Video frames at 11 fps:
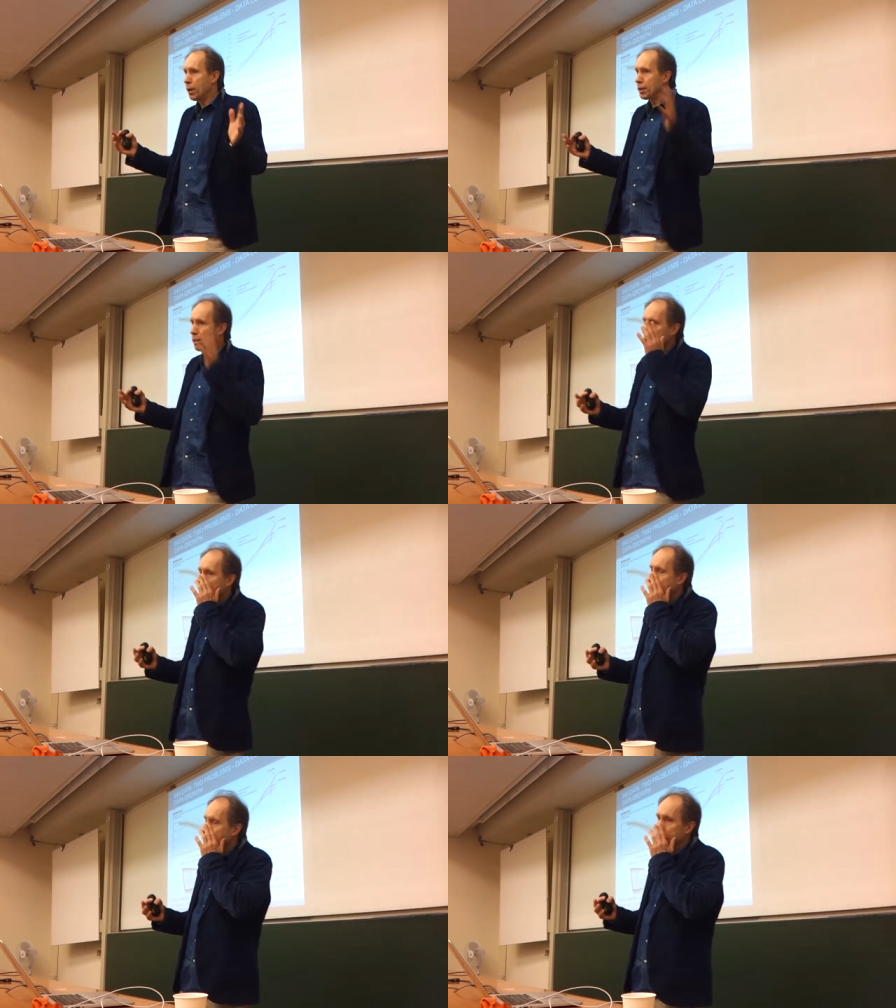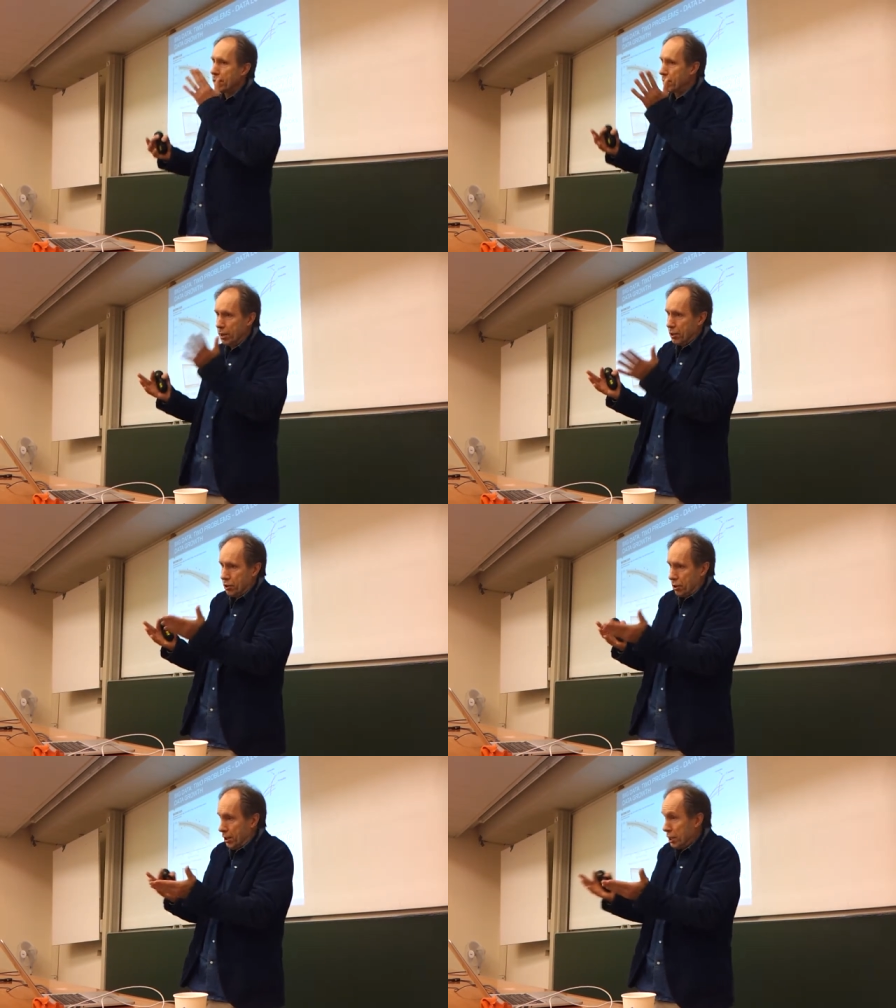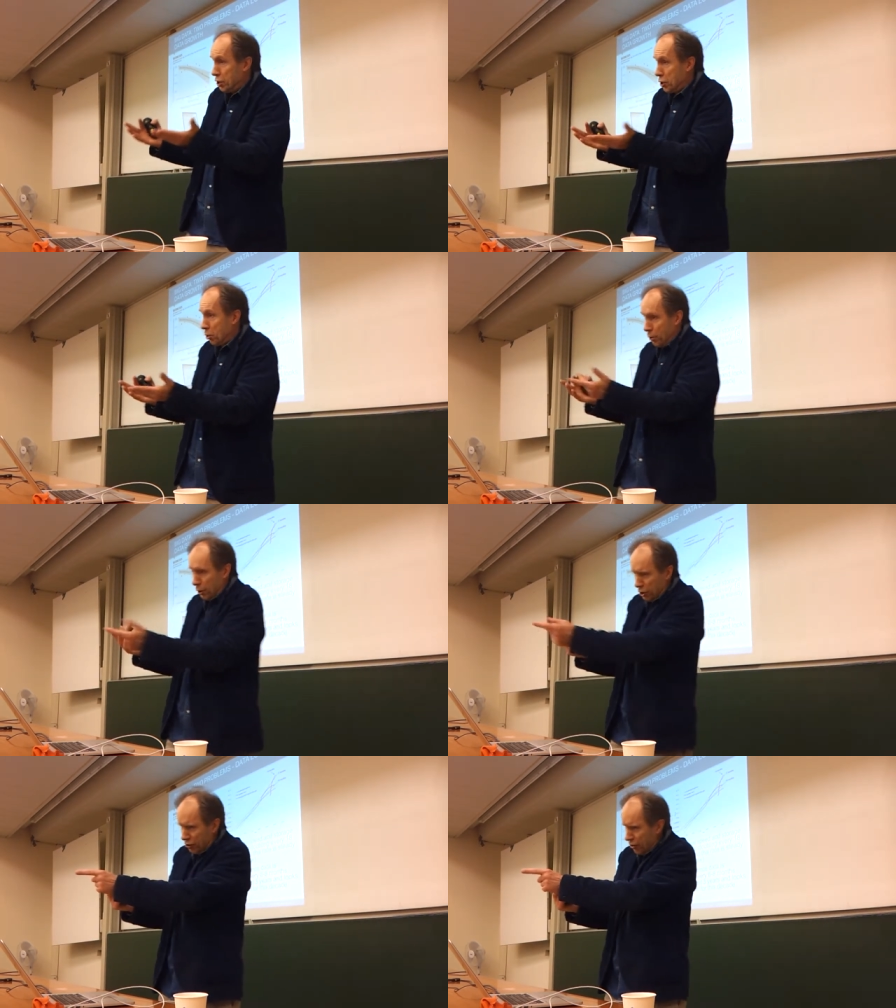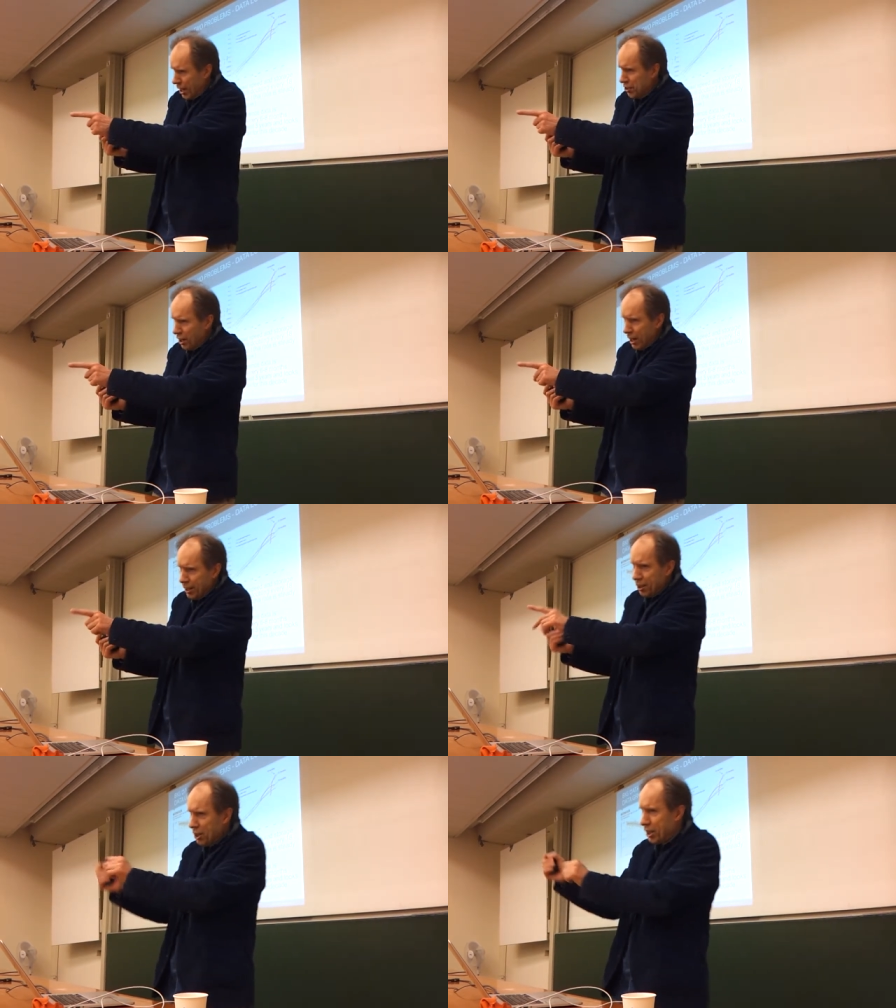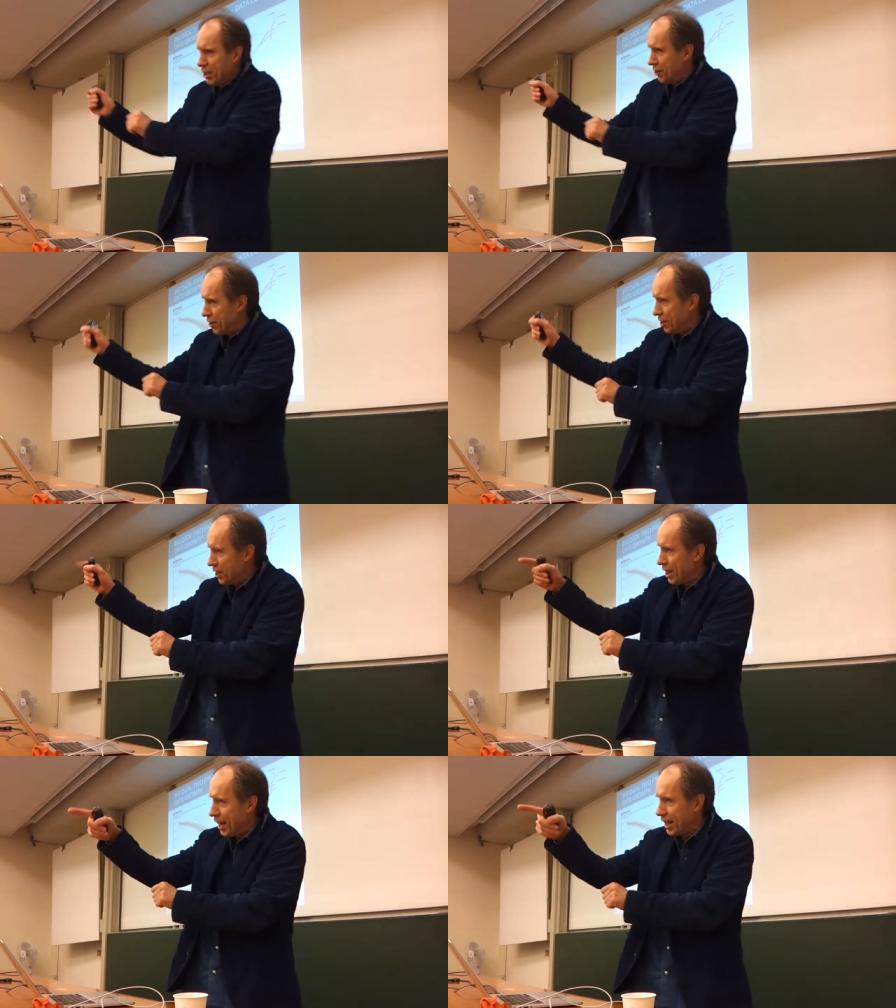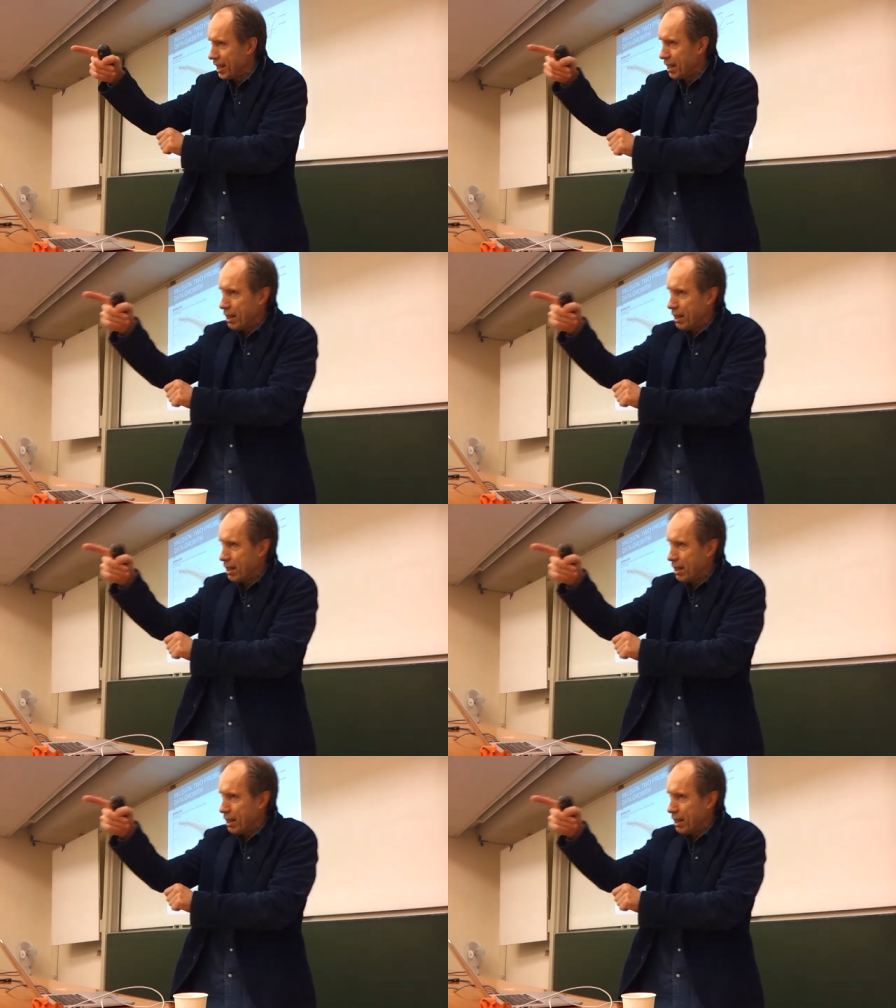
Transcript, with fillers: what? Then when there is some issue of strange letters here in the DNA,